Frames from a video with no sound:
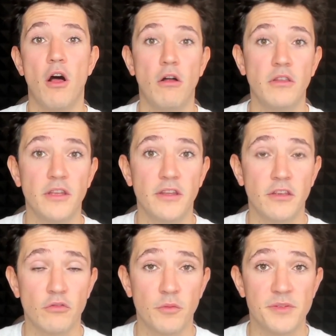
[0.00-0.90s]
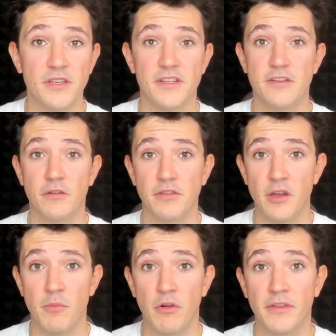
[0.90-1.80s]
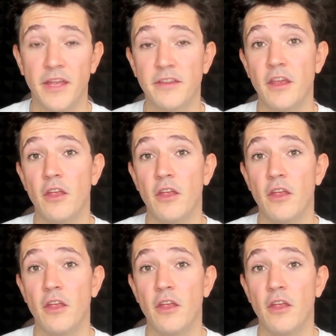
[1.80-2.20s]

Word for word: on LinkedIn groups is so terrible that